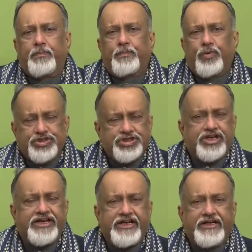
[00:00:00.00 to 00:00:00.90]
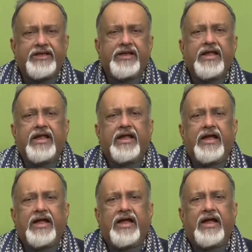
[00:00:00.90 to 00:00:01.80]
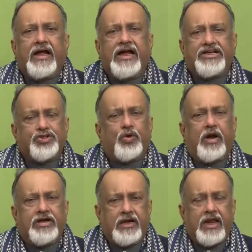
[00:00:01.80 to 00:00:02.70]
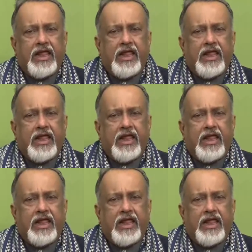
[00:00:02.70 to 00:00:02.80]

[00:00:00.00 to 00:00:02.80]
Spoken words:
positioning and so on.